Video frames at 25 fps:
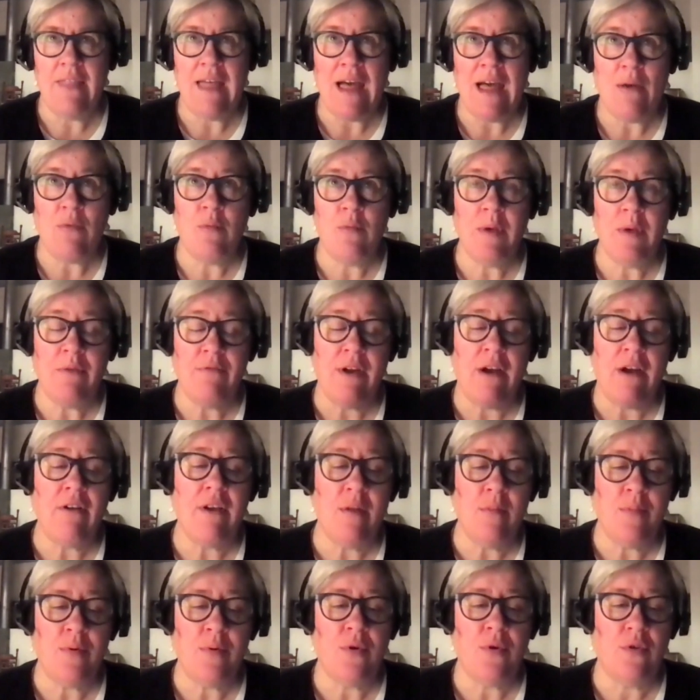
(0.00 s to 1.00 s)
That will be
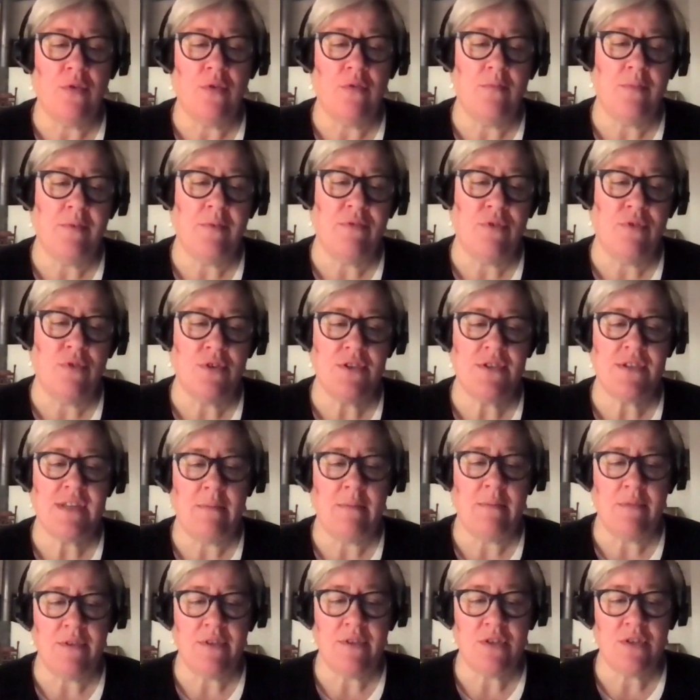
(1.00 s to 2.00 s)
very important before
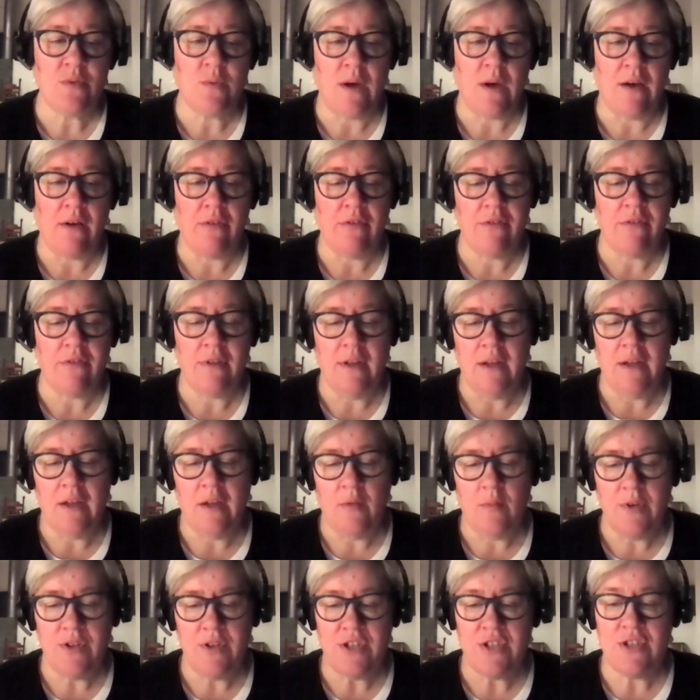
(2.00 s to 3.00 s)
December the 12th,
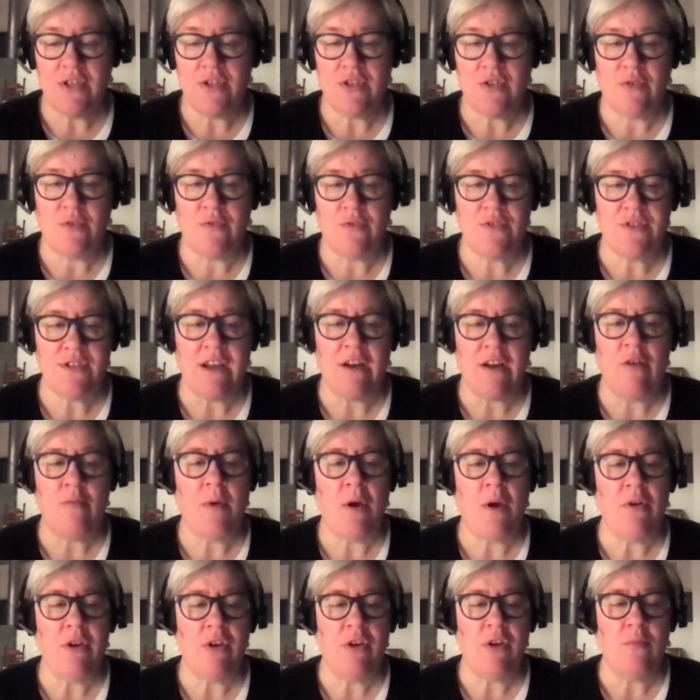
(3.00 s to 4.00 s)
which is the sort of
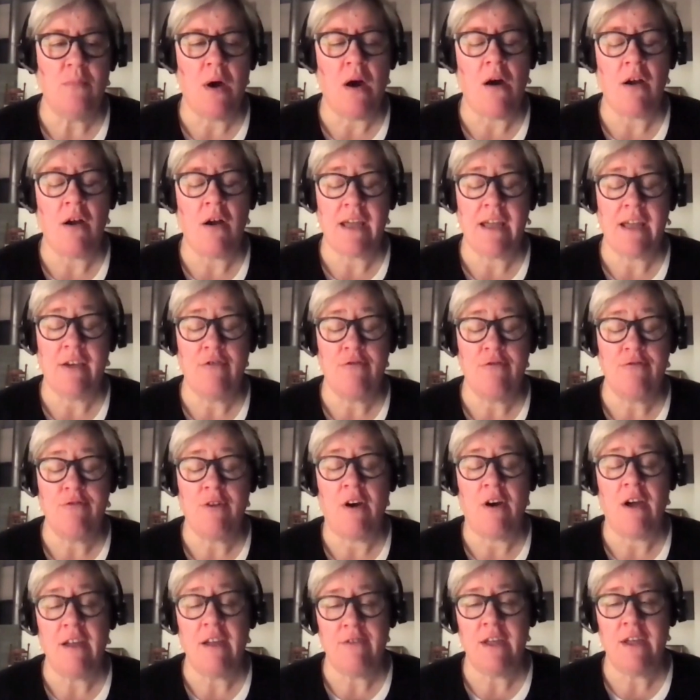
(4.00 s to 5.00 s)
ceremonial marking of
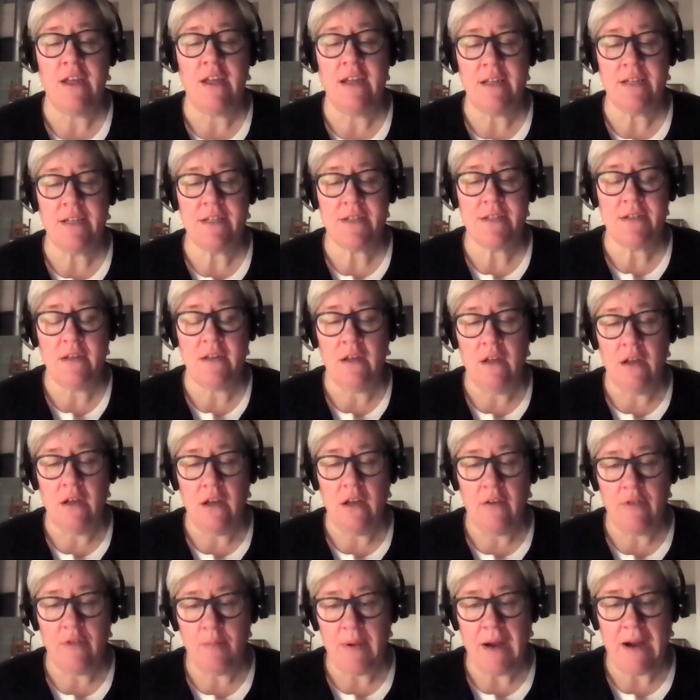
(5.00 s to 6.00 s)
5 years
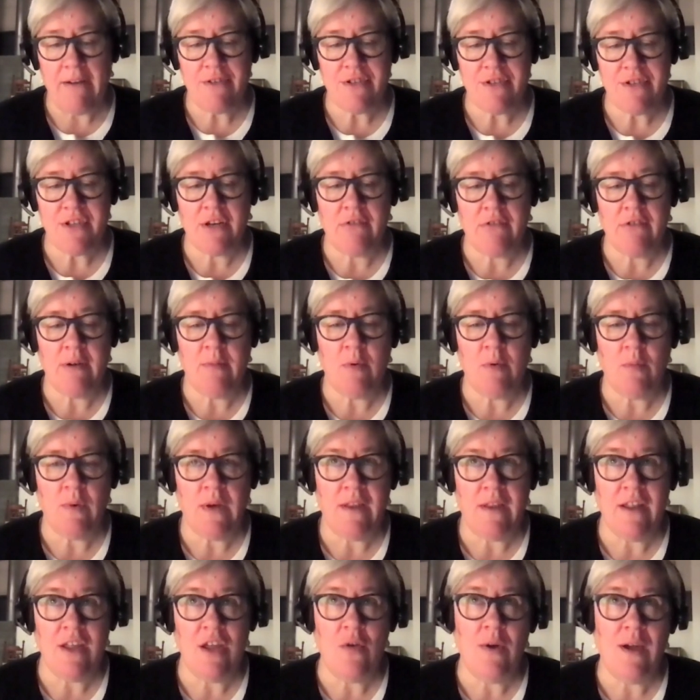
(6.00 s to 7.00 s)
of the Paris Agreement,
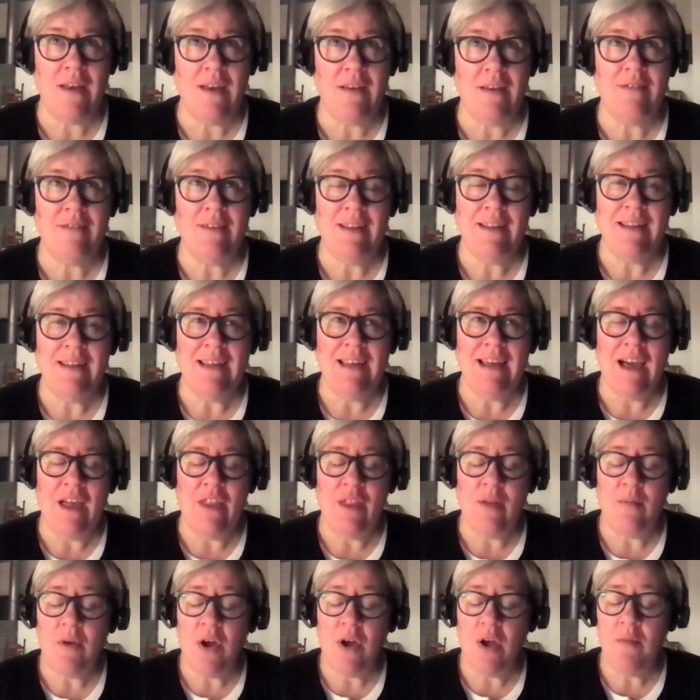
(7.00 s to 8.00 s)
where the UN
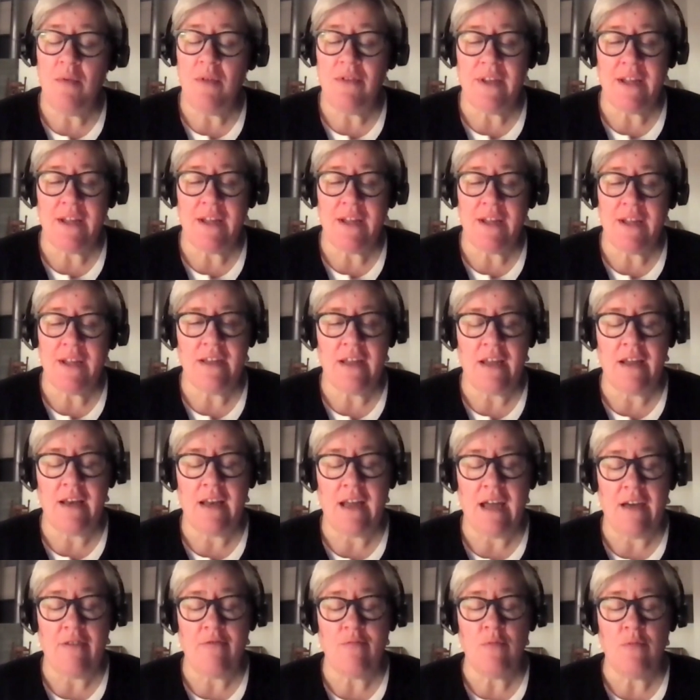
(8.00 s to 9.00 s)
at the moment thinks that they're
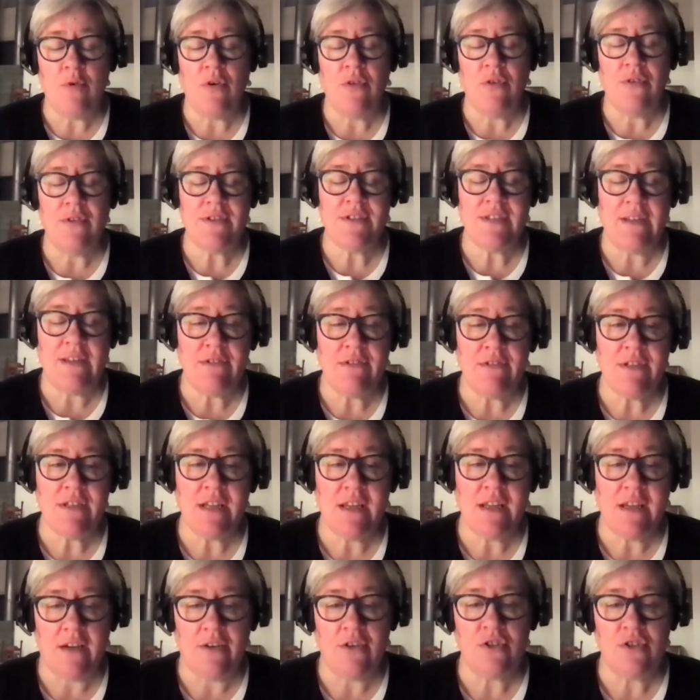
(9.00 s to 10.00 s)
going to have more than
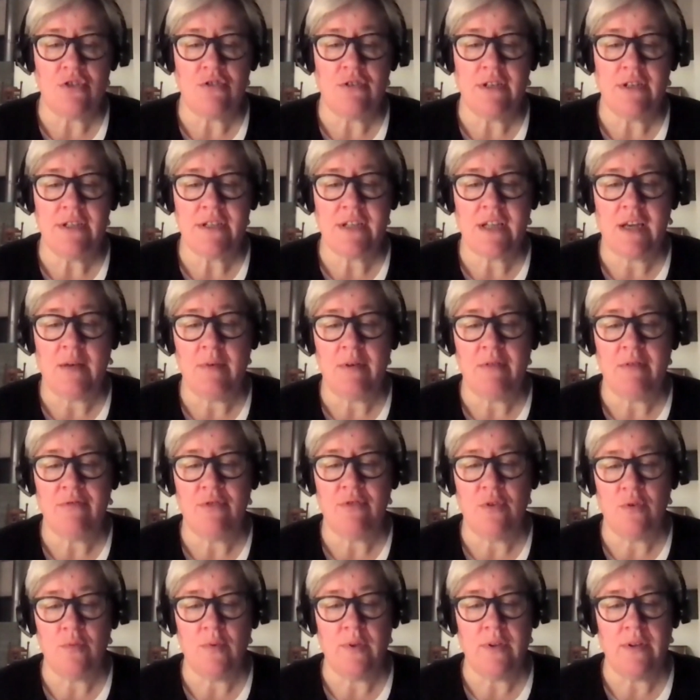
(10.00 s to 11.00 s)
70 countries coming
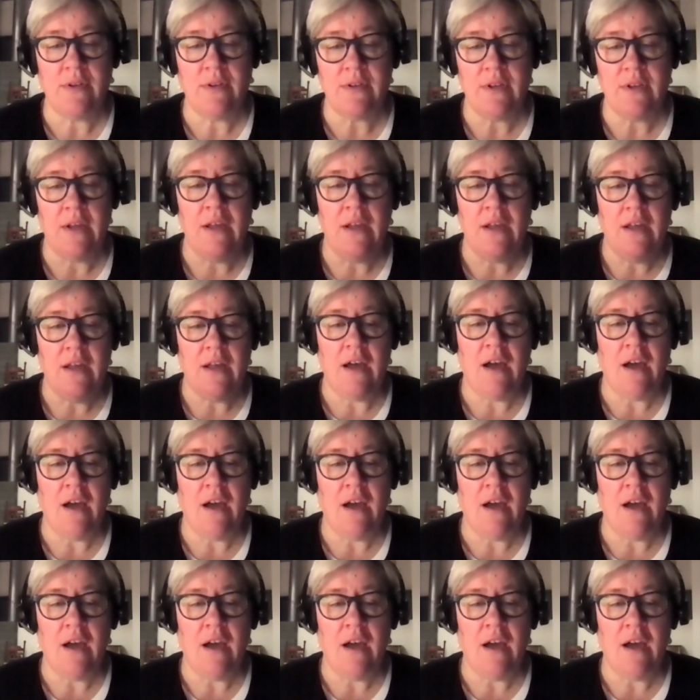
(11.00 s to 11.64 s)
forward with